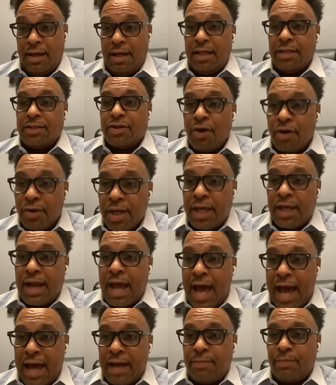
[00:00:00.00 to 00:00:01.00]
It's going to get
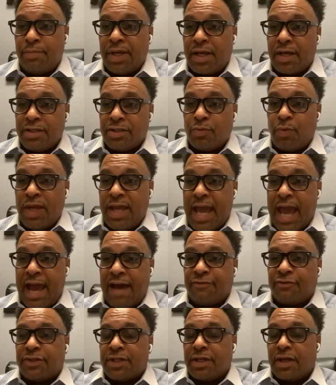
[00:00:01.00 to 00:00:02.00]
hot because we
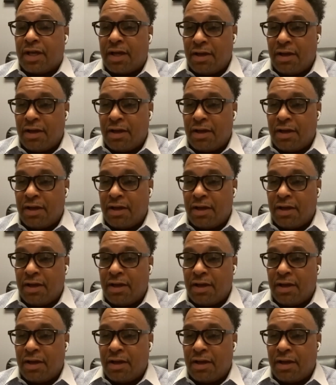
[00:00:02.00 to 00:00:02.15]
have to